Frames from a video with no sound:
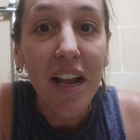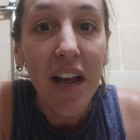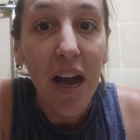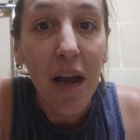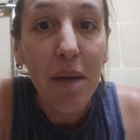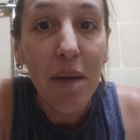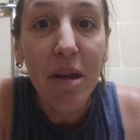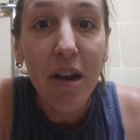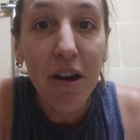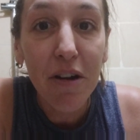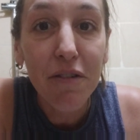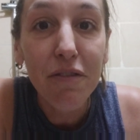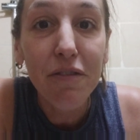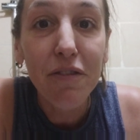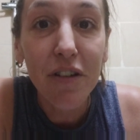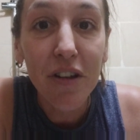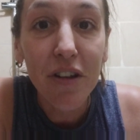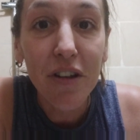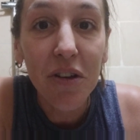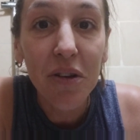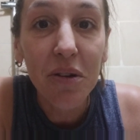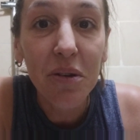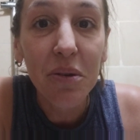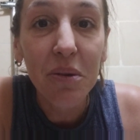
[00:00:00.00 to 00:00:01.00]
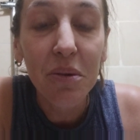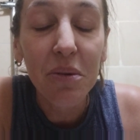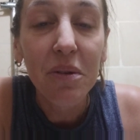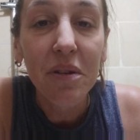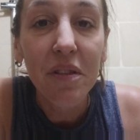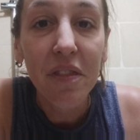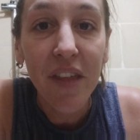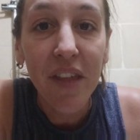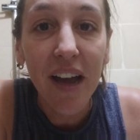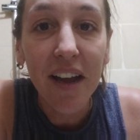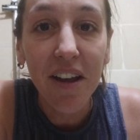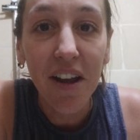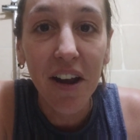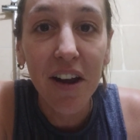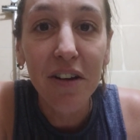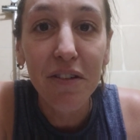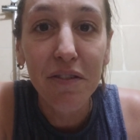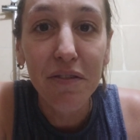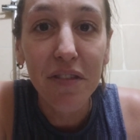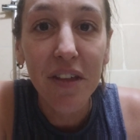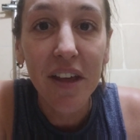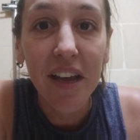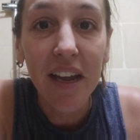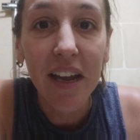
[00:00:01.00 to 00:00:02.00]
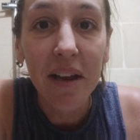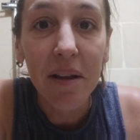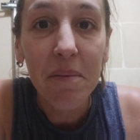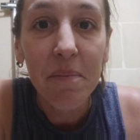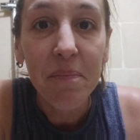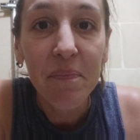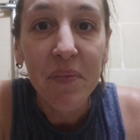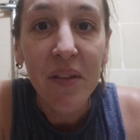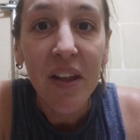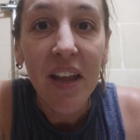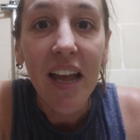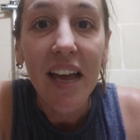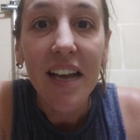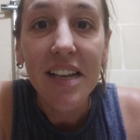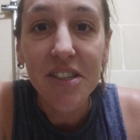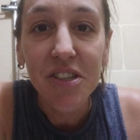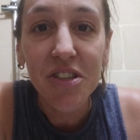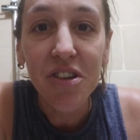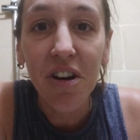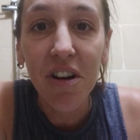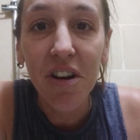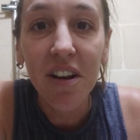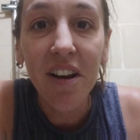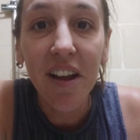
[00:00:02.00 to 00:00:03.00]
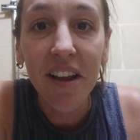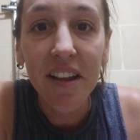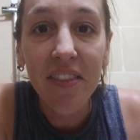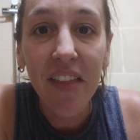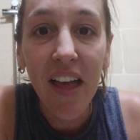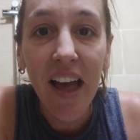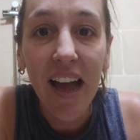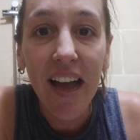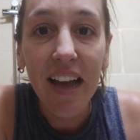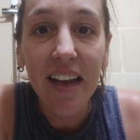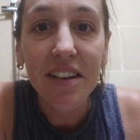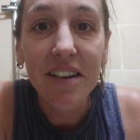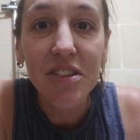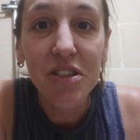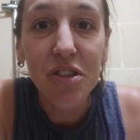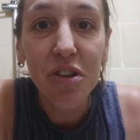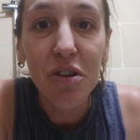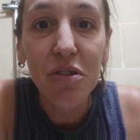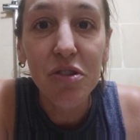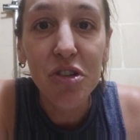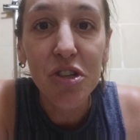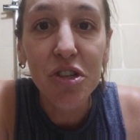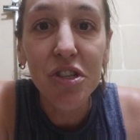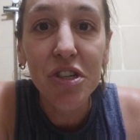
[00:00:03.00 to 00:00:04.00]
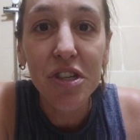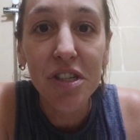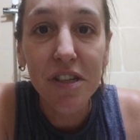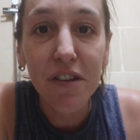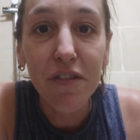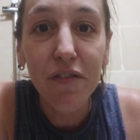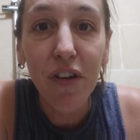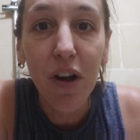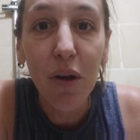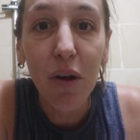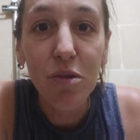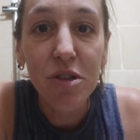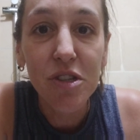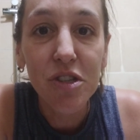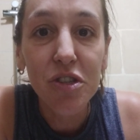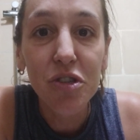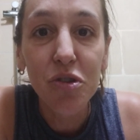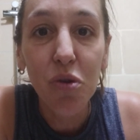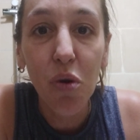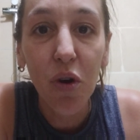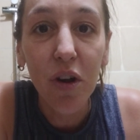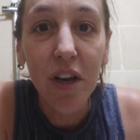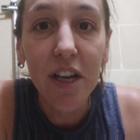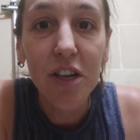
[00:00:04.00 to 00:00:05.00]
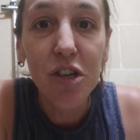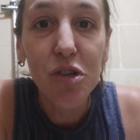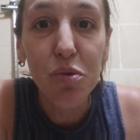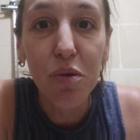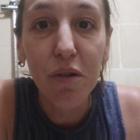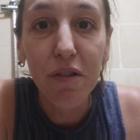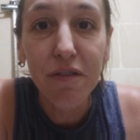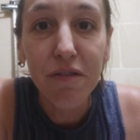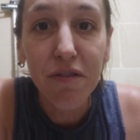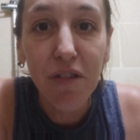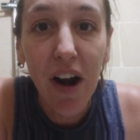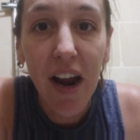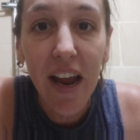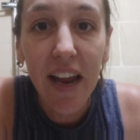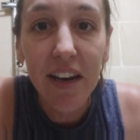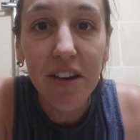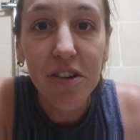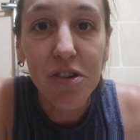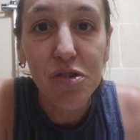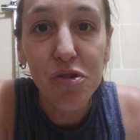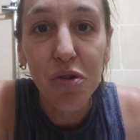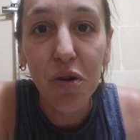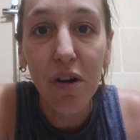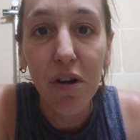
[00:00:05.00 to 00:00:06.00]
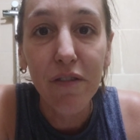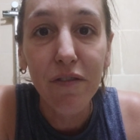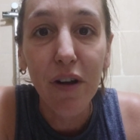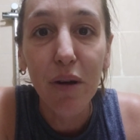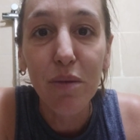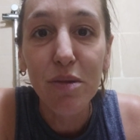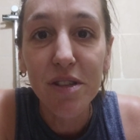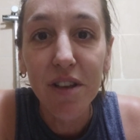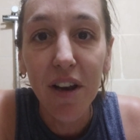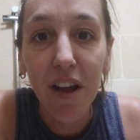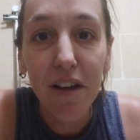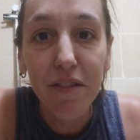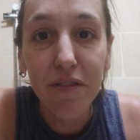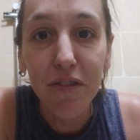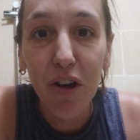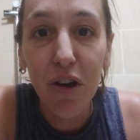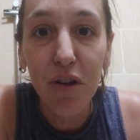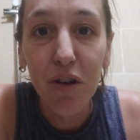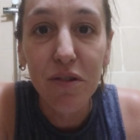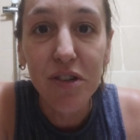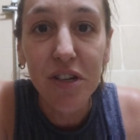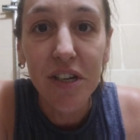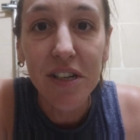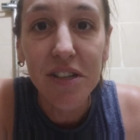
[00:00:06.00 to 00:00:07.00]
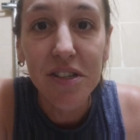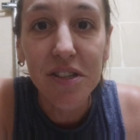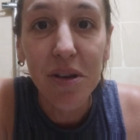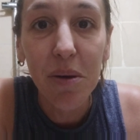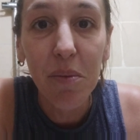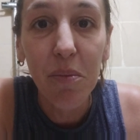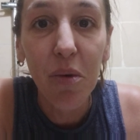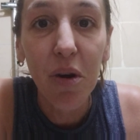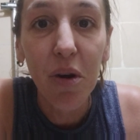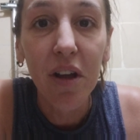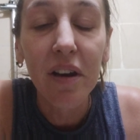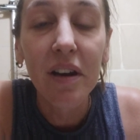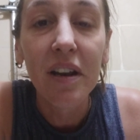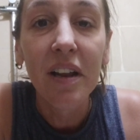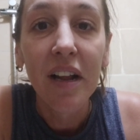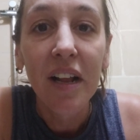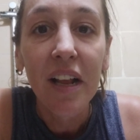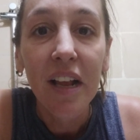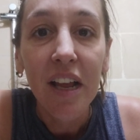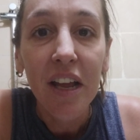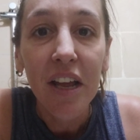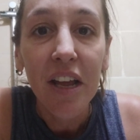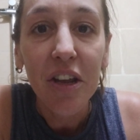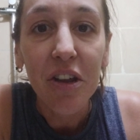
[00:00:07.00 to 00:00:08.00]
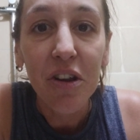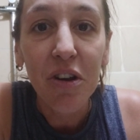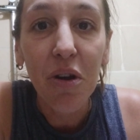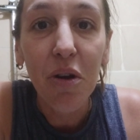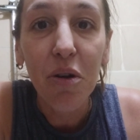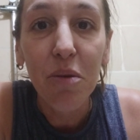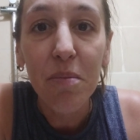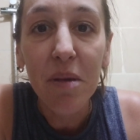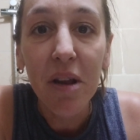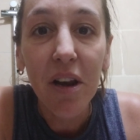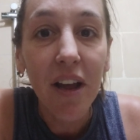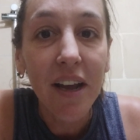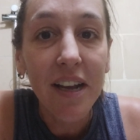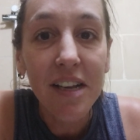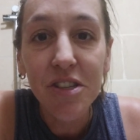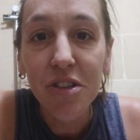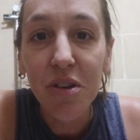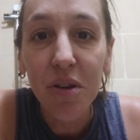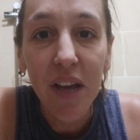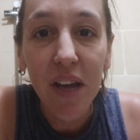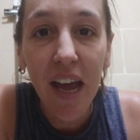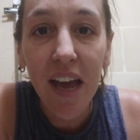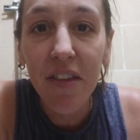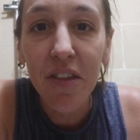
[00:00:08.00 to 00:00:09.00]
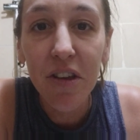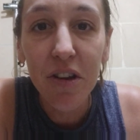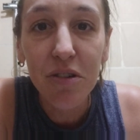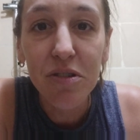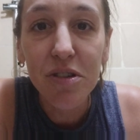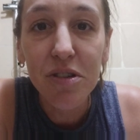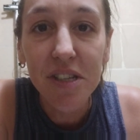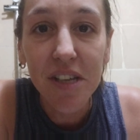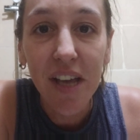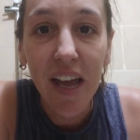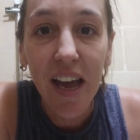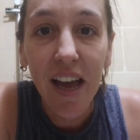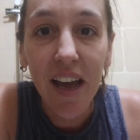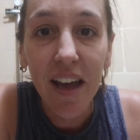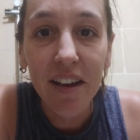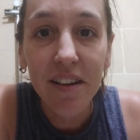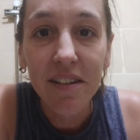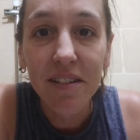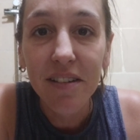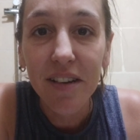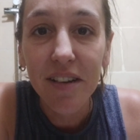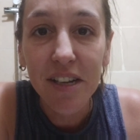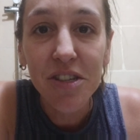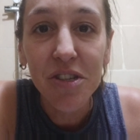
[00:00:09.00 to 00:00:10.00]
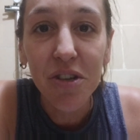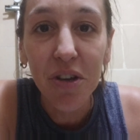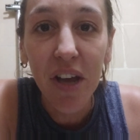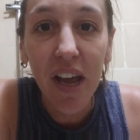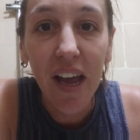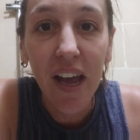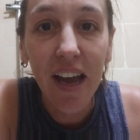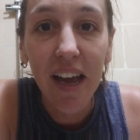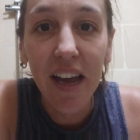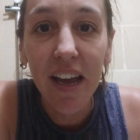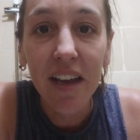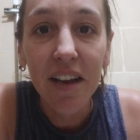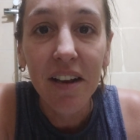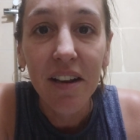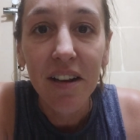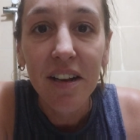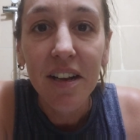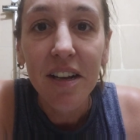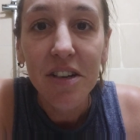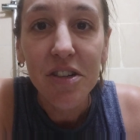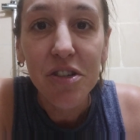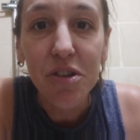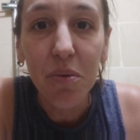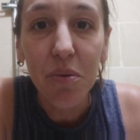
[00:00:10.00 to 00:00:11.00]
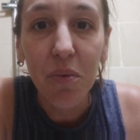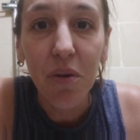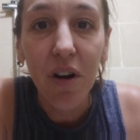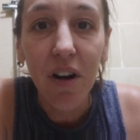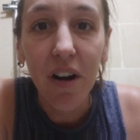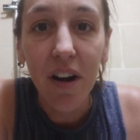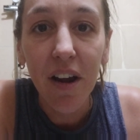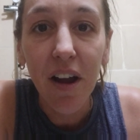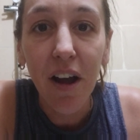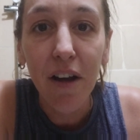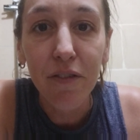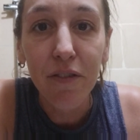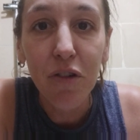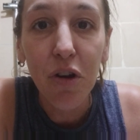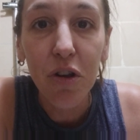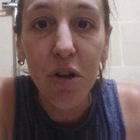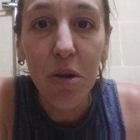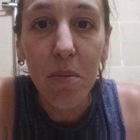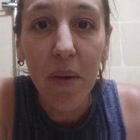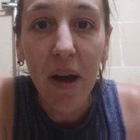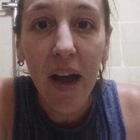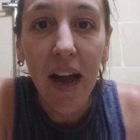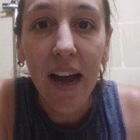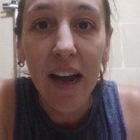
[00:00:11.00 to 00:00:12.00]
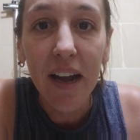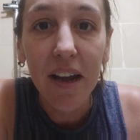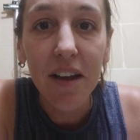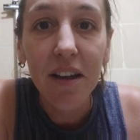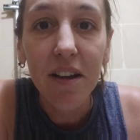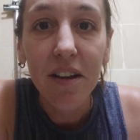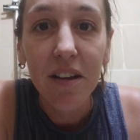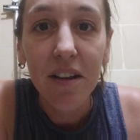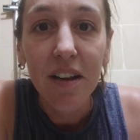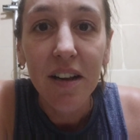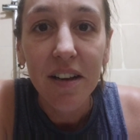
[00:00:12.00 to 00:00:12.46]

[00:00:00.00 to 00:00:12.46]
I'm here for you. That kind of thing. It started like that. So just as if I was talking to a friend or if I was life coaching someone, it'd be like, it's okay that you're scared. It's okay. Don't worry. I've got your back.